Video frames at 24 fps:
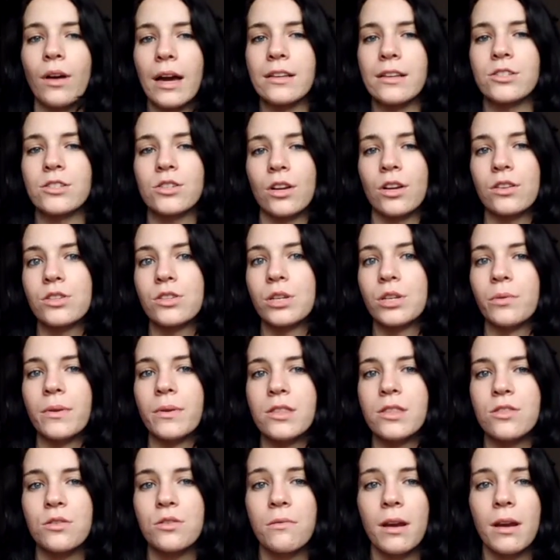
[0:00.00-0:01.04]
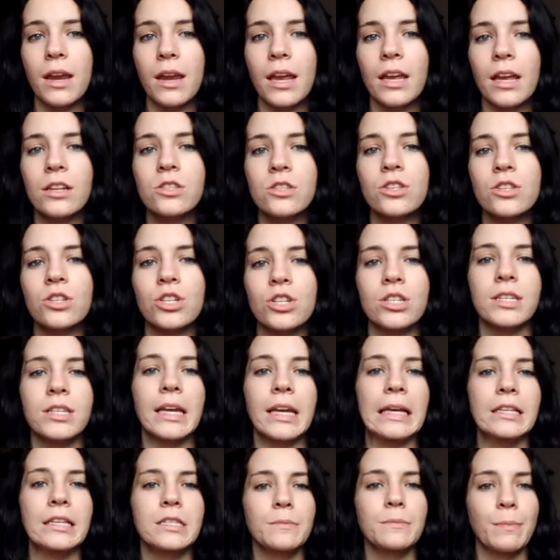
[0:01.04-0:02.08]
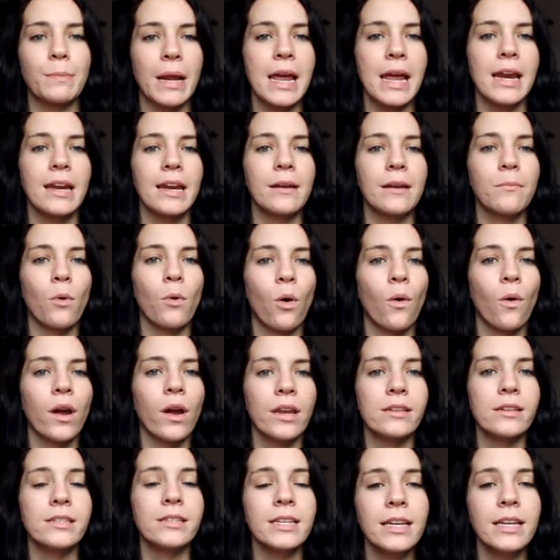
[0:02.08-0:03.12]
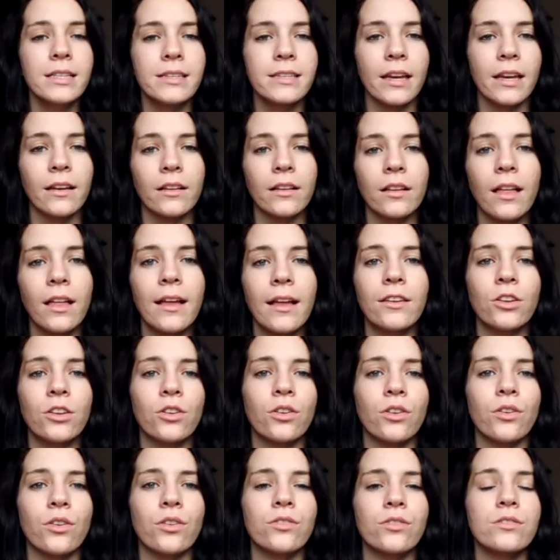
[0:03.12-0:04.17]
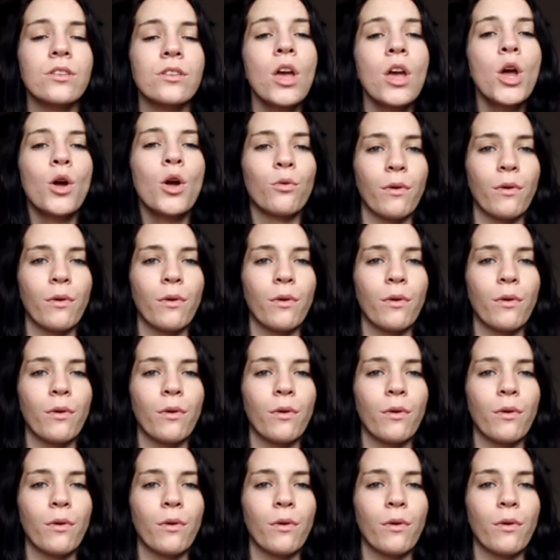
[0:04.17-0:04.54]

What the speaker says: I start 2 and 3 to just explain more in detail and use